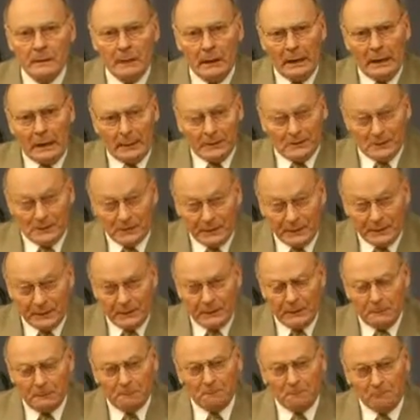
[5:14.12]
as
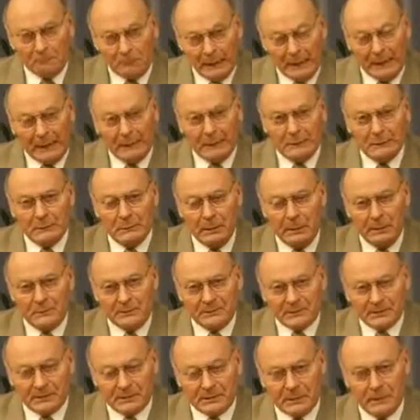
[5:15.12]
the man of
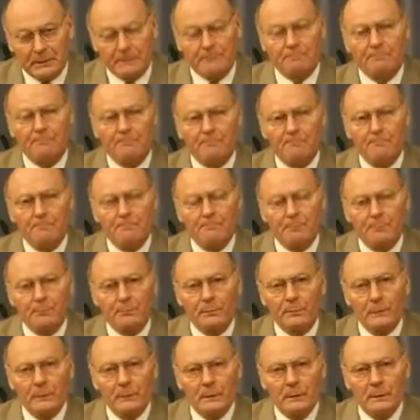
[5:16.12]
sin,
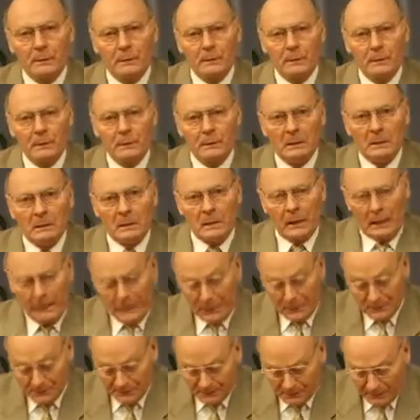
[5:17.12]

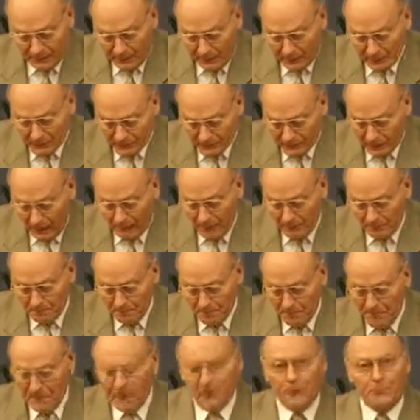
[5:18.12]
as the
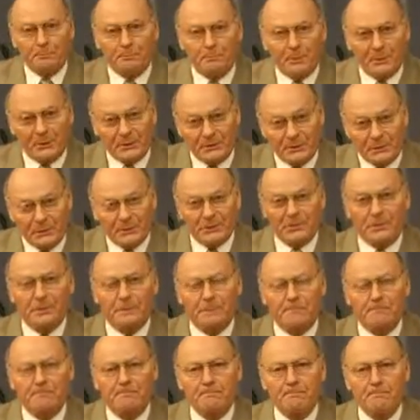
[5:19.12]
son of
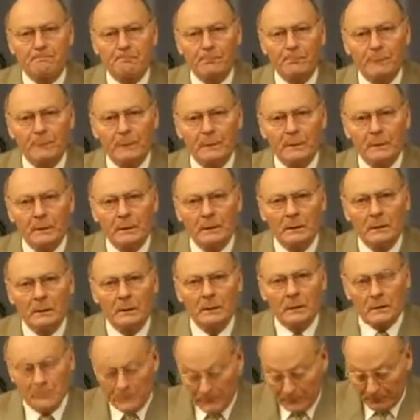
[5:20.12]
perdition,
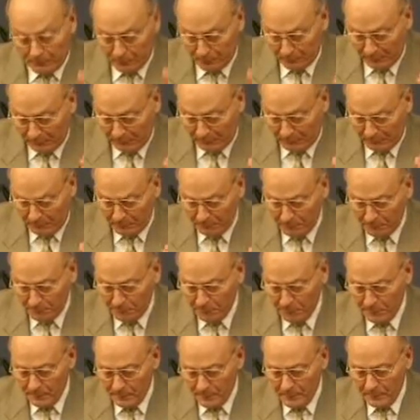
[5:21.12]
the
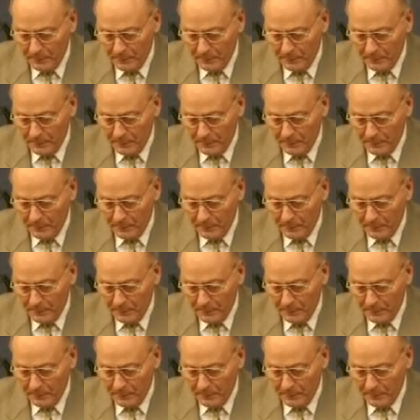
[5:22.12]
man